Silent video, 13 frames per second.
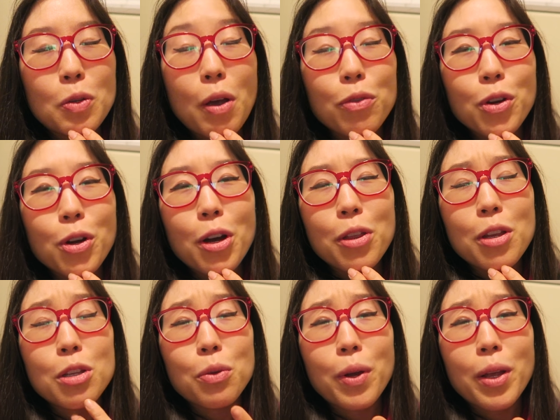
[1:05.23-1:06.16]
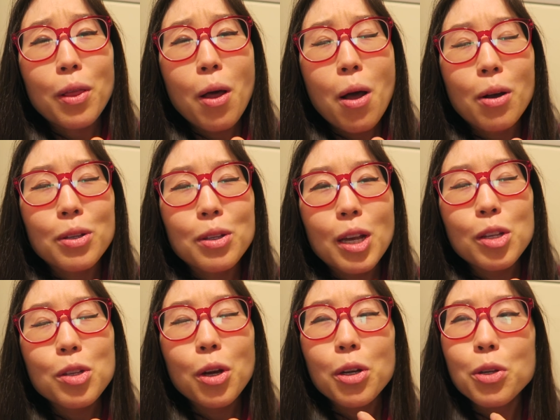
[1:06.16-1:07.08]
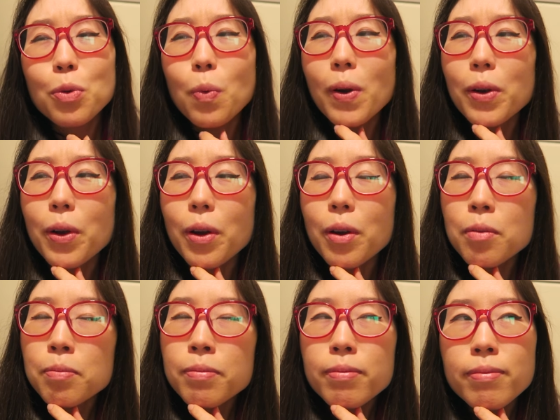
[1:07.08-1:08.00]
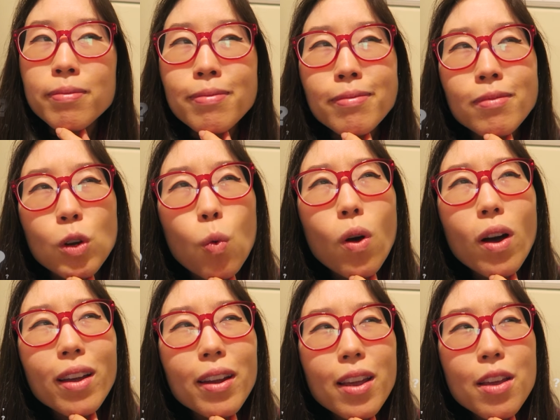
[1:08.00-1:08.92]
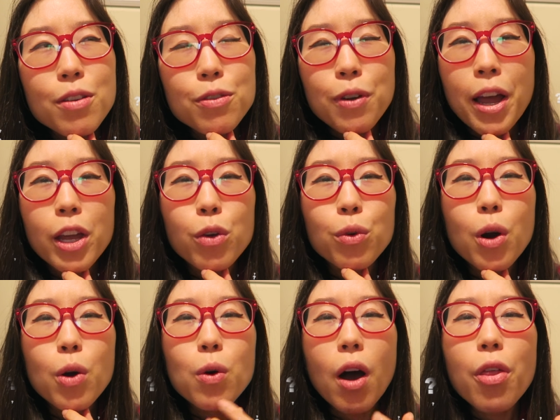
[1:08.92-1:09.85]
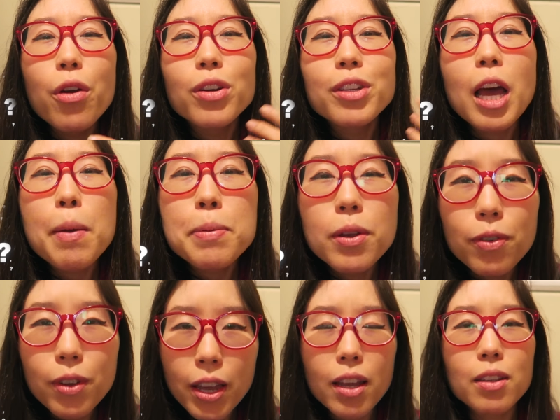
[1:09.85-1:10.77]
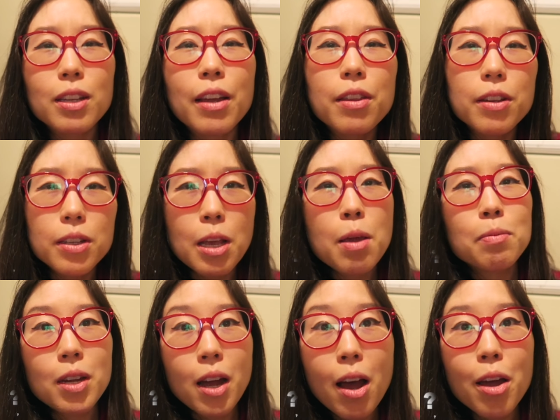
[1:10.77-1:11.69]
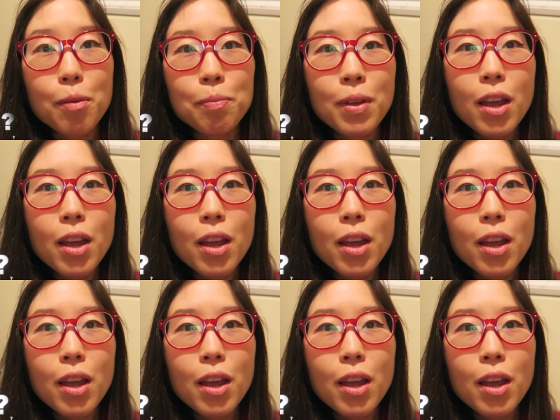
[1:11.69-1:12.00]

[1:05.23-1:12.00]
So after I got these three logs, I started to wonder, hmm, what if I grow other types of kits at the same time?